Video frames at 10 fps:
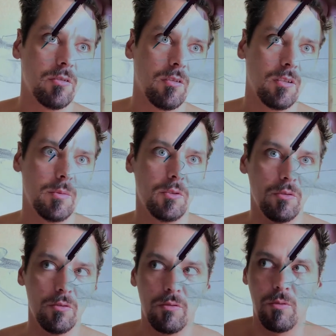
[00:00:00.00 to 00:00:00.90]
are going to be
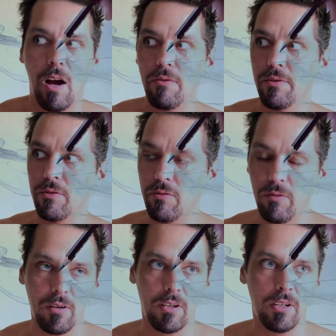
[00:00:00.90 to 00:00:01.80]
used throughout the
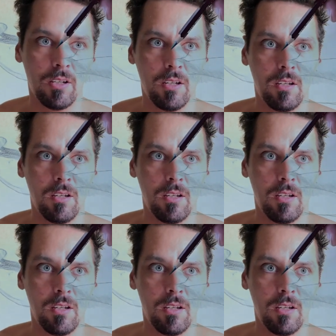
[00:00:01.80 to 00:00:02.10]
story.